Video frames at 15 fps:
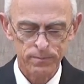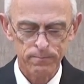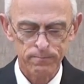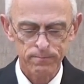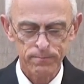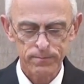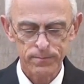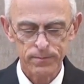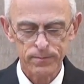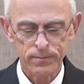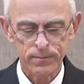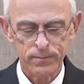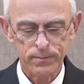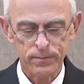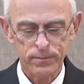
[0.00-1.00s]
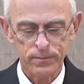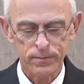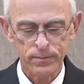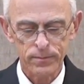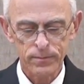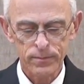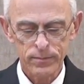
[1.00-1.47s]

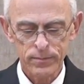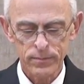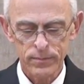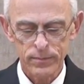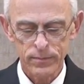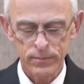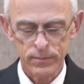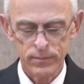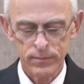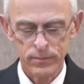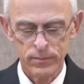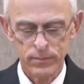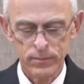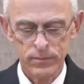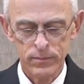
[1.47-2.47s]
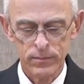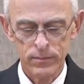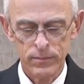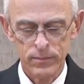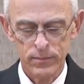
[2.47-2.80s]
[no speech]